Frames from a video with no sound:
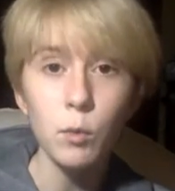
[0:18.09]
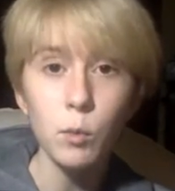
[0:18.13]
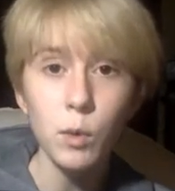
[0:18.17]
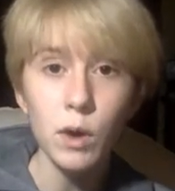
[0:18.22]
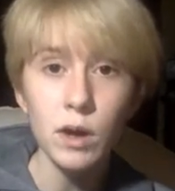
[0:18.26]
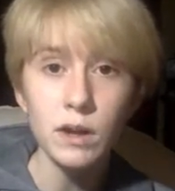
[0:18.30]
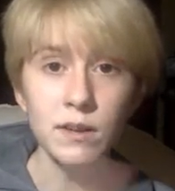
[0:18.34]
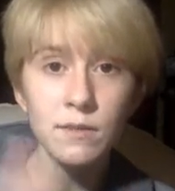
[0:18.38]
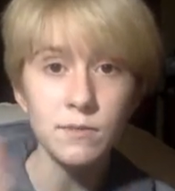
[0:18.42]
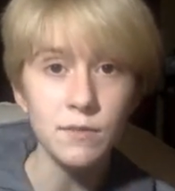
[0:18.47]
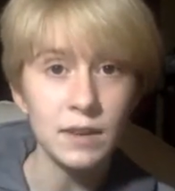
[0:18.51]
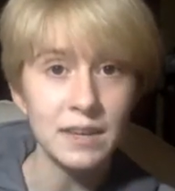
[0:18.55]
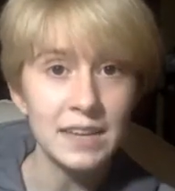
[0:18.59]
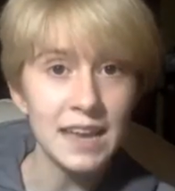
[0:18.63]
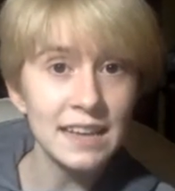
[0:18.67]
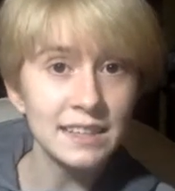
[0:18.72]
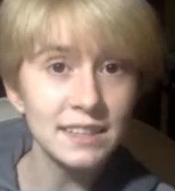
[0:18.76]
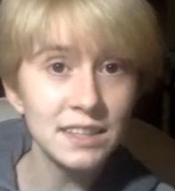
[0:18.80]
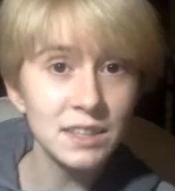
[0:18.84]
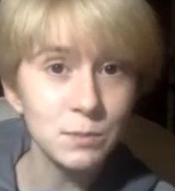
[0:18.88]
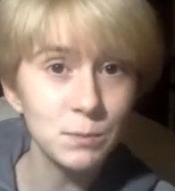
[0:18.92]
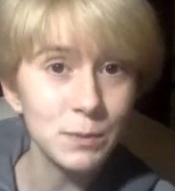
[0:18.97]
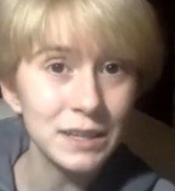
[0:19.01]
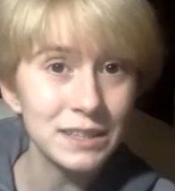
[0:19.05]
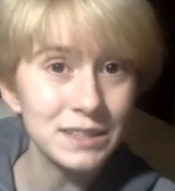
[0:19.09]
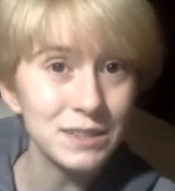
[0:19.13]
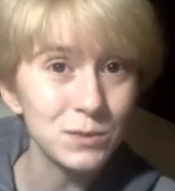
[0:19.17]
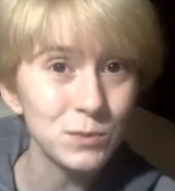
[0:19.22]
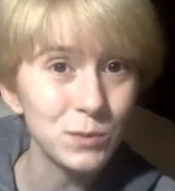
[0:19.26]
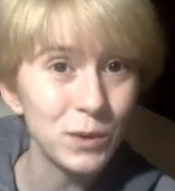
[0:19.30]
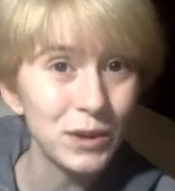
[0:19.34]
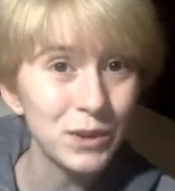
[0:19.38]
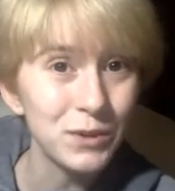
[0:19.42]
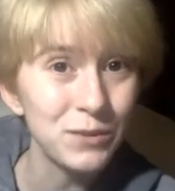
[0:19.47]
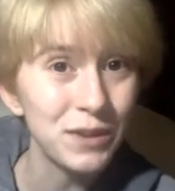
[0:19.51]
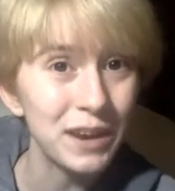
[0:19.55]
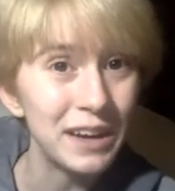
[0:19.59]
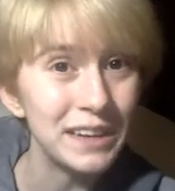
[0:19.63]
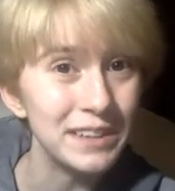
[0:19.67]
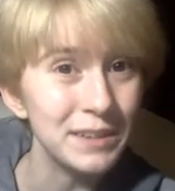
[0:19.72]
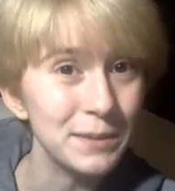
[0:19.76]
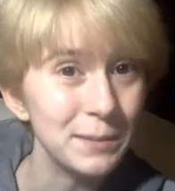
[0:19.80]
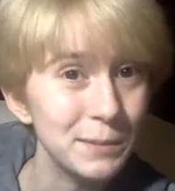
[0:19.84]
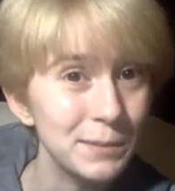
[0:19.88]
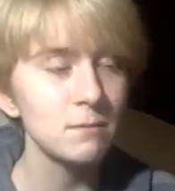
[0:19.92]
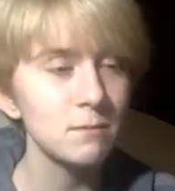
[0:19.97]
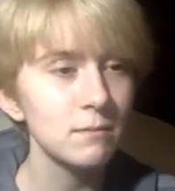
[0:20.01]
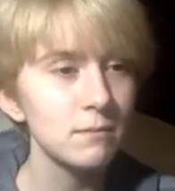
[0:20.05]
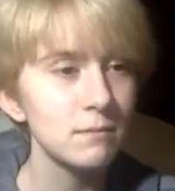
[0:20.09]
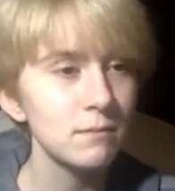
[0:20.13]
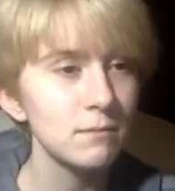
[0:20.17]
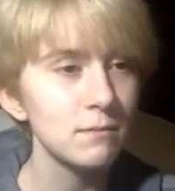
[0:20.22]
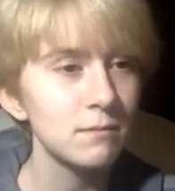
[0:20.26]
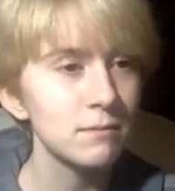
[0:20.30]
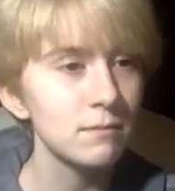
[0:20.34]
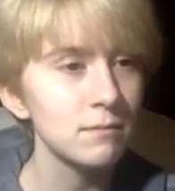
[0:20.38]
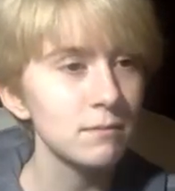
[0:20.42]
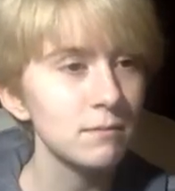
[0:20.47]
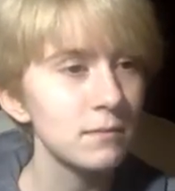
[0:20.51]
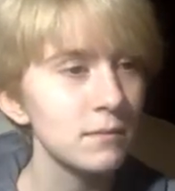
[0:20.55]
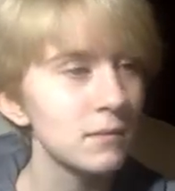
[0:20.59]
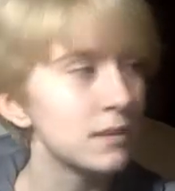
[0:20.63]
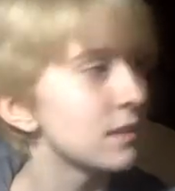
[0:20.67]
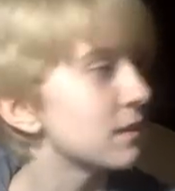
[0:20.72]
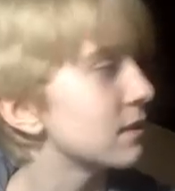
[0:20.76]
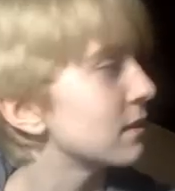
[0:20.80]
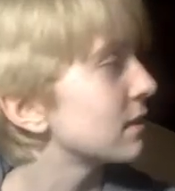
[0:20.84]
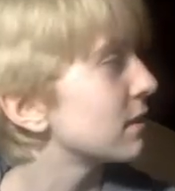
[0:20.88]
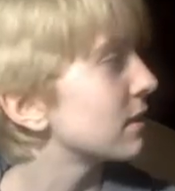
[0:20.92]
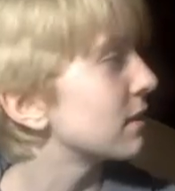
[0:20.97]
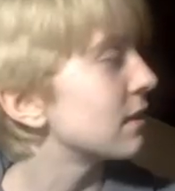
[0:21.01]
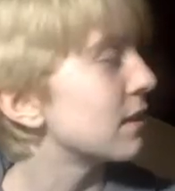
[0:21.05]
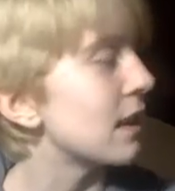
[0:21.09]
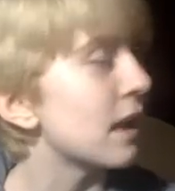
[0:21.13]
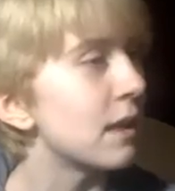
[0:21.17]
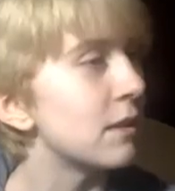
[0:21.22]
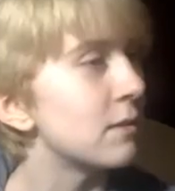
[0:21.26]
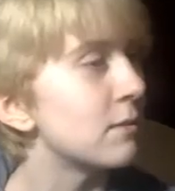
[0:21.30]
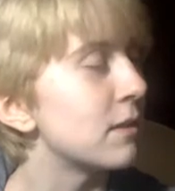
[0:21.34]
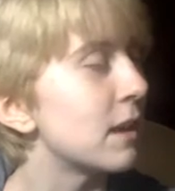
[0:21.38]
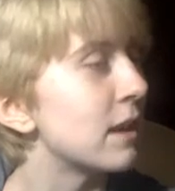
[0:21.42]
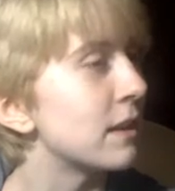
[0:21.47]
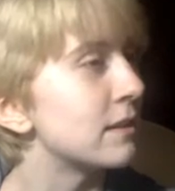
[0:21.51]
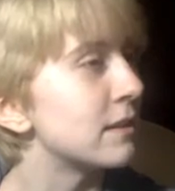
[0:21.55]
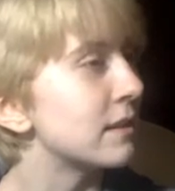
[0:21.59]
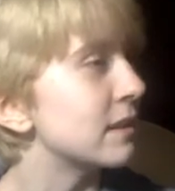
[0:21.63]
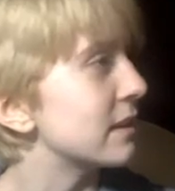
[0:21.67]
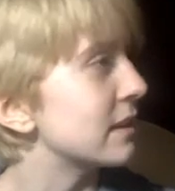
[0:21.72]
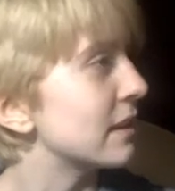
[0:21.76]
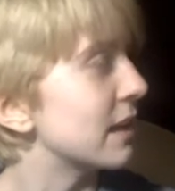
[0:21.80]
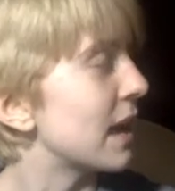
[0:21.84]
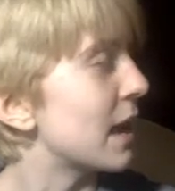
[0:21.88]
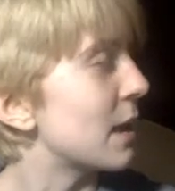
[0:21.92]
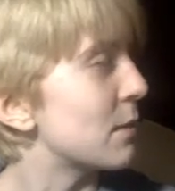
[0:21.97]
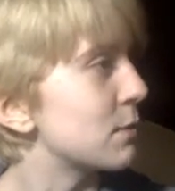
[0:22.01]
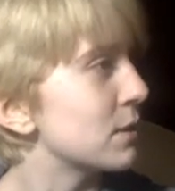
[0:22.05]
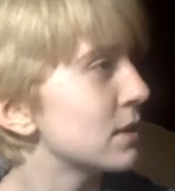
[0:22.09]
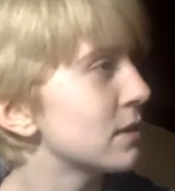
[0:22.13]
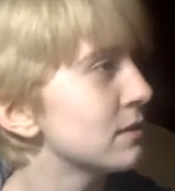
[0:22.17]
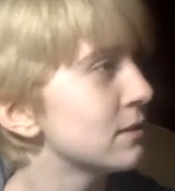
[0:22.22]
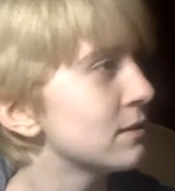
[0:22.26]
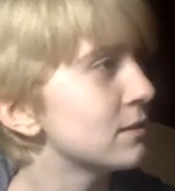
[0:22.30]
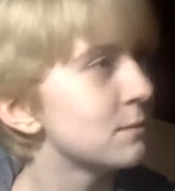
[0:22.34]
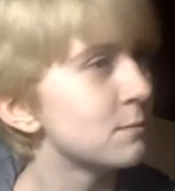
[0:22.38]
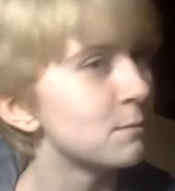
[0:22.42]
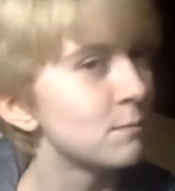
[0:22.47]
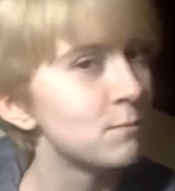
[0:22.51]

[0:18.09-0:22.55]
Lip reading: One and Fantastic Beasts and Where to Find Them. That didn't happen.